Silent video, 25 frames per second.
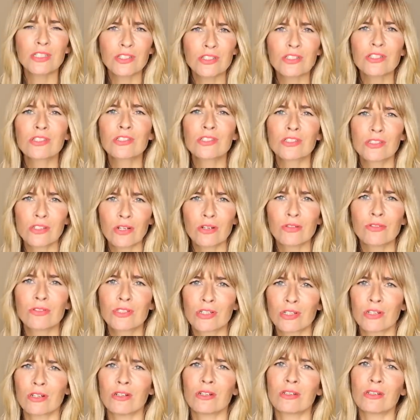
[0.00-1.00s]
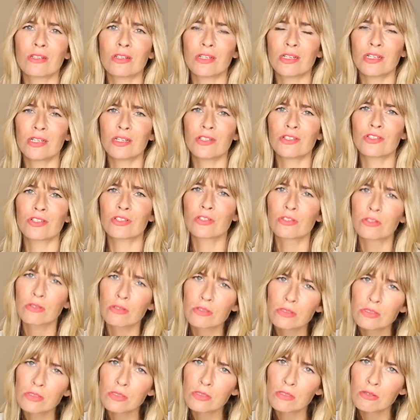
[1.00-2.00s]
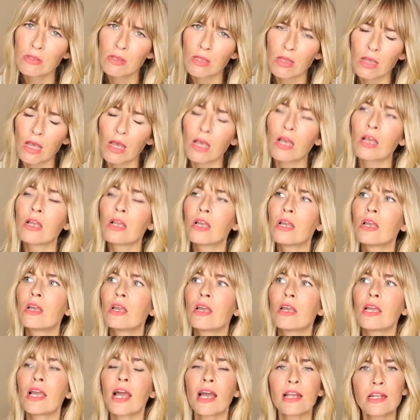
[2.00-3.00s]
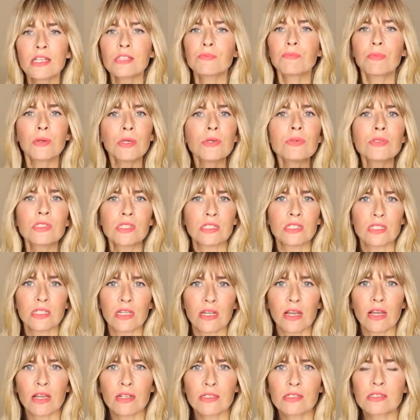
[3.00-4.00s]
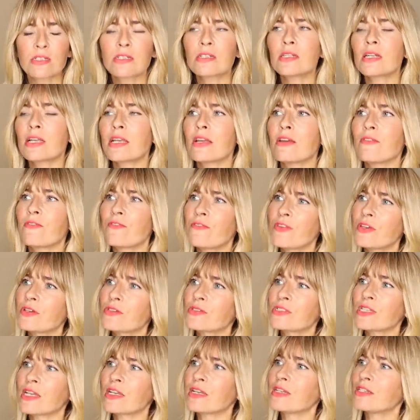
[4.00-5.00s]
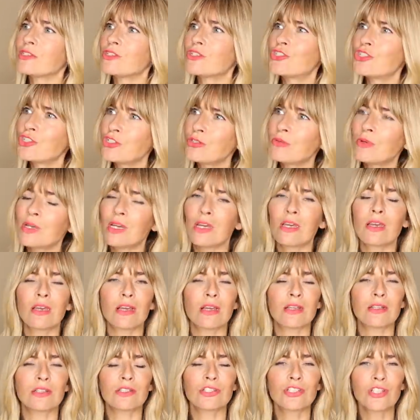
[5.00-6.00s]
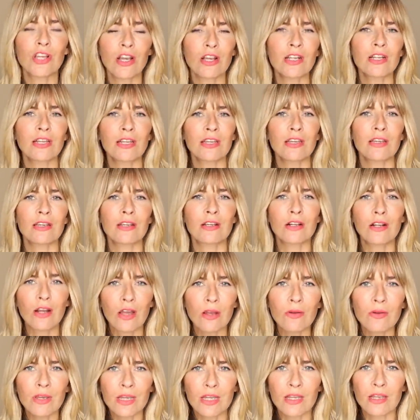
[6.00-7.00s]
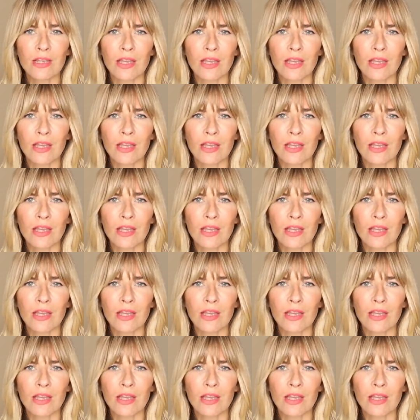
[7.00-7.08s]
it's just so dull, it just looks ugh. And it's boosted it, and suddenly it feels like it's dewy and shiny and glowing